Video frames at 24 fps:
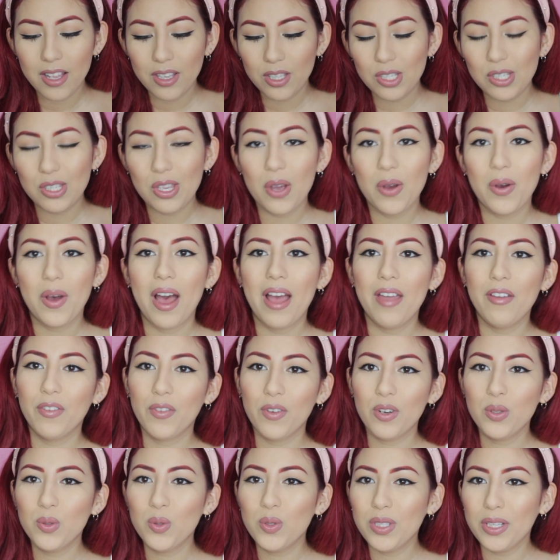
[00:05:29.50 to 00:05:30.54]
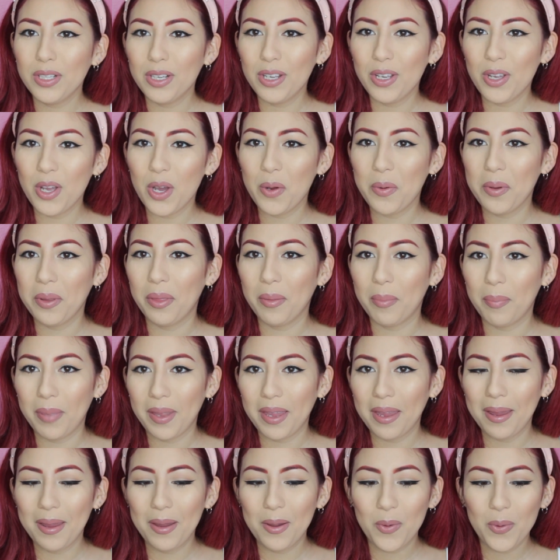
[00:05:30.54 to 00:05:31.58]
So I first was going to go with the
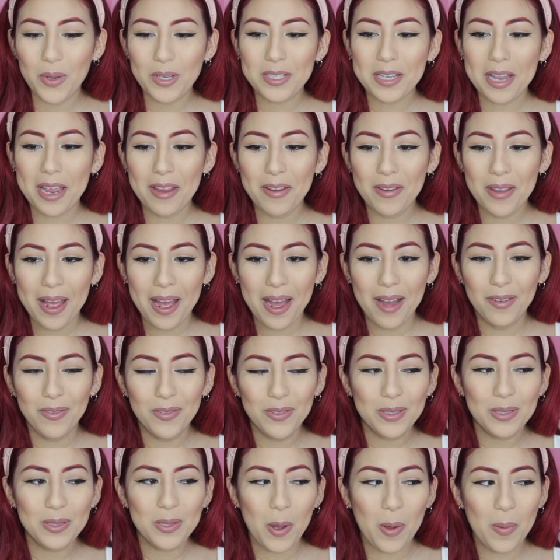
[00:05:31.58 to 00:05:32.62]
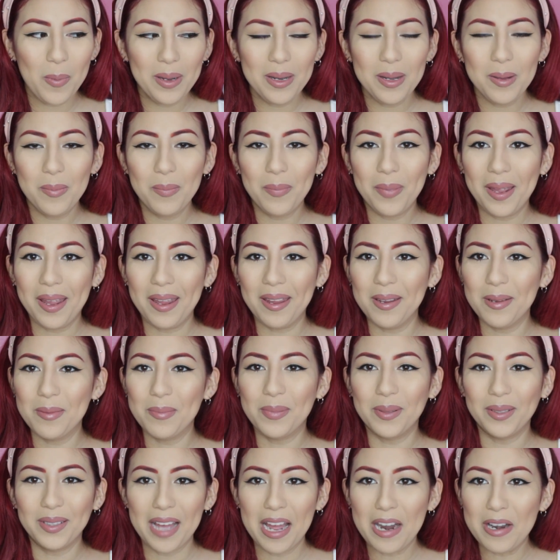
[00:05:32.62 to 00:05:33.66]
pink, which I have so many pink
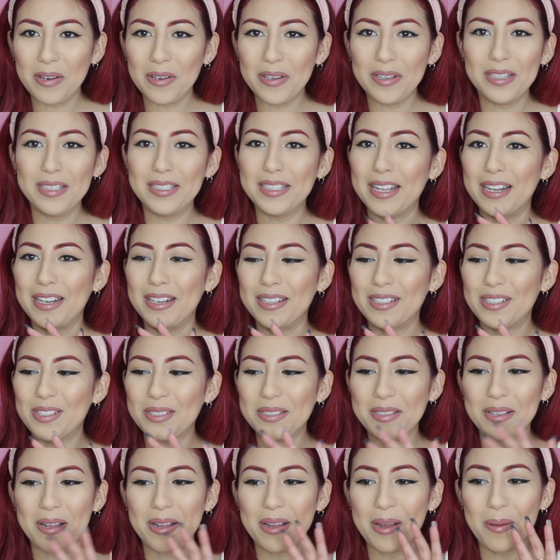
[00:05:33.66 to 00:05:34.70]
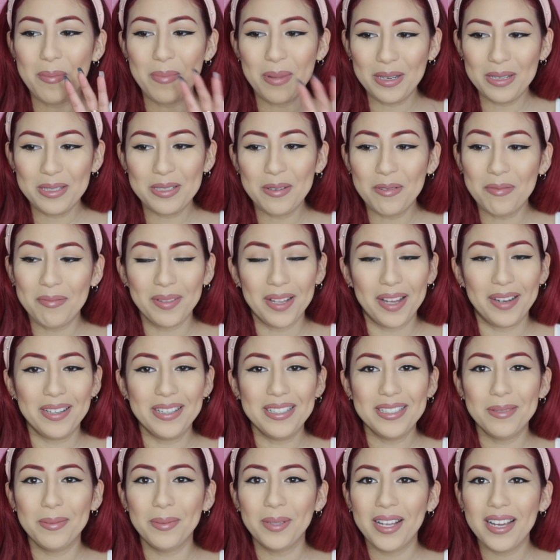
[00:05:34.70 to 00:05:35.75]
planners and just a bunch of planning
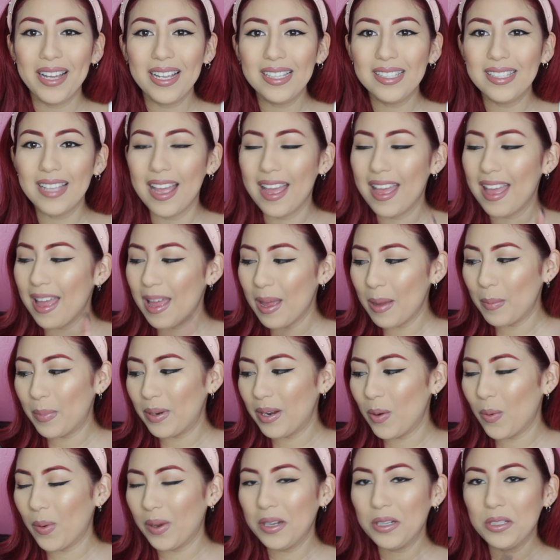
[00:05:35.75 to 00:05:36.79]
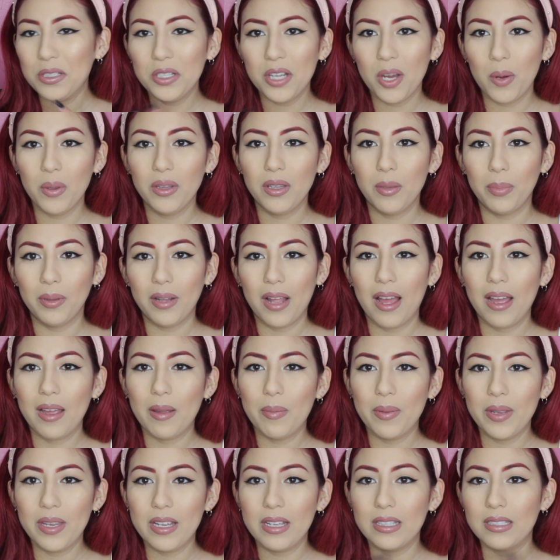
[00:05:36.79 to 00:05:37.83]
supplies, but I wanted to go with the black
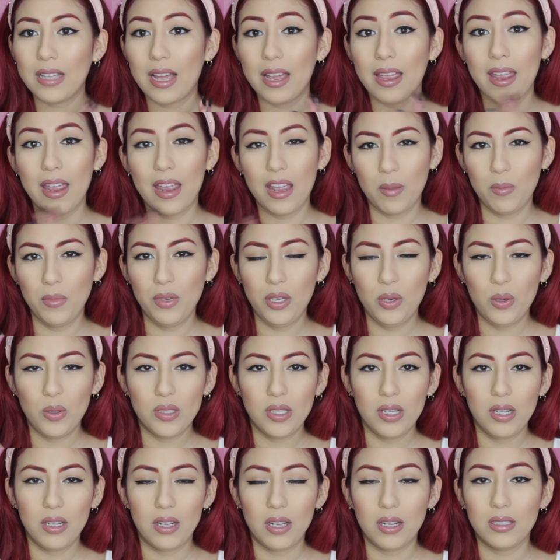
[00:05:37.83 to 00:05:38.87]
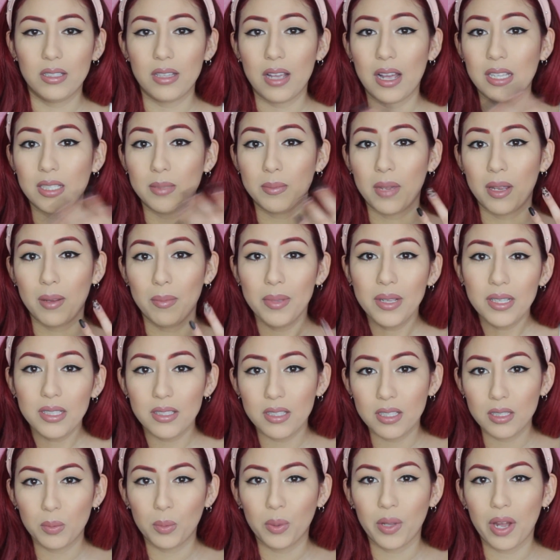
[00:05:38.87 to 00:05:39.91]
because I am using this as my
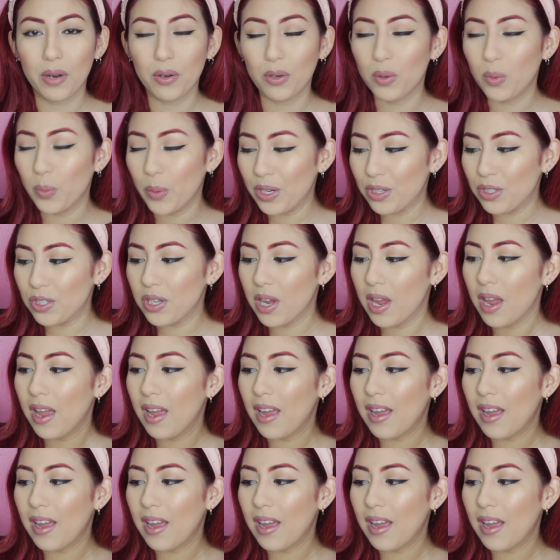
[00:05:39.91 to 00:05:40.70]
business planner, which